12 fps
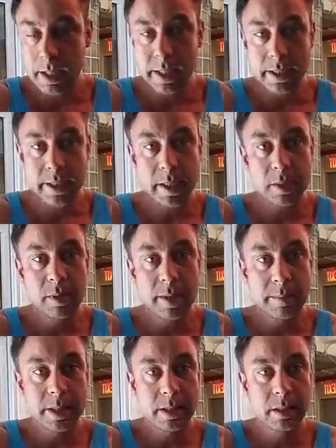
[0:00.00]
6
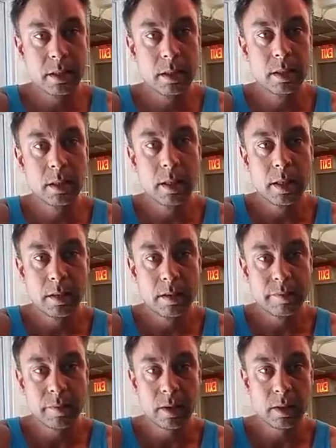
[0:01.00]
reps,
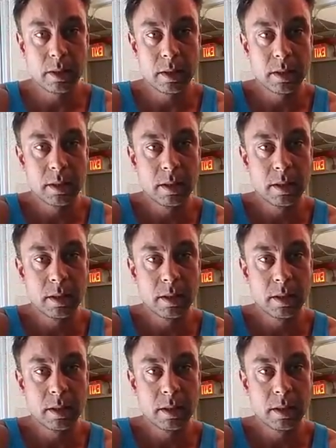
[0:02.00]
for